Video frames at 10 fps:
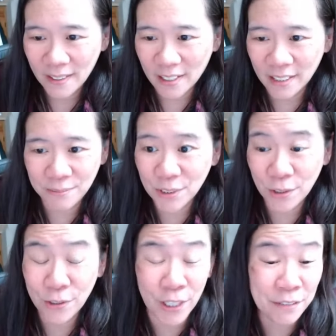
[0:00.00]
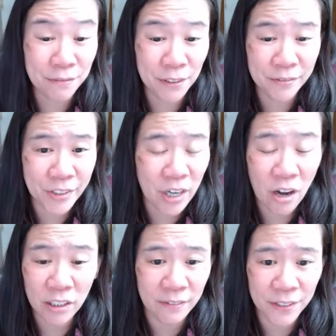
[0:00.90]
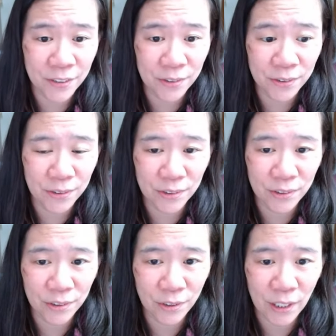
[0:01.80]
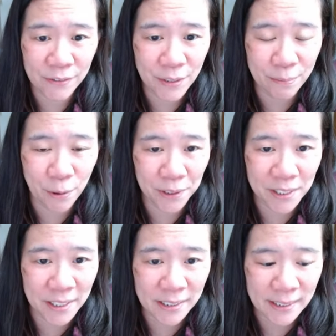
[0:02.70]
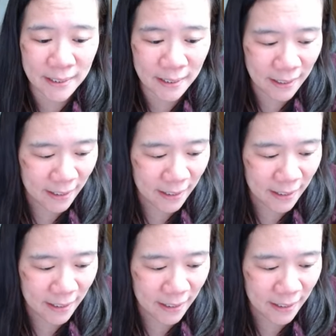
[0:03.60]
I'm so grateful to all of you who have supported us.